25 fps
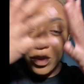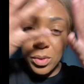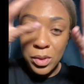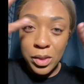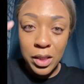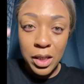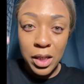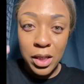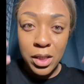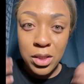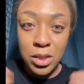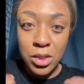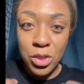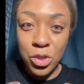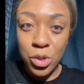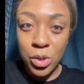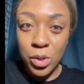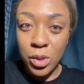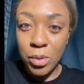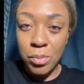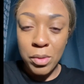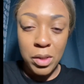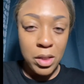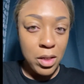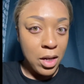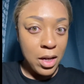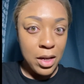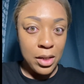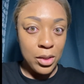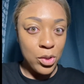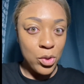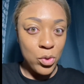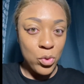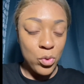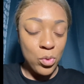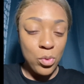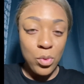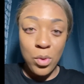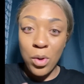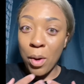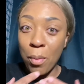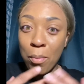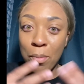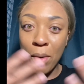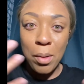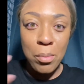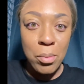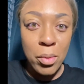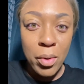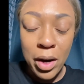ladies and gentlemen, I do
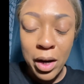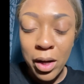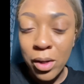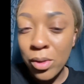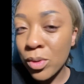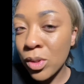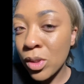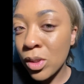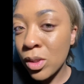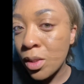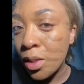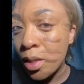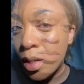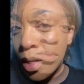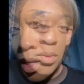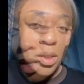my brows.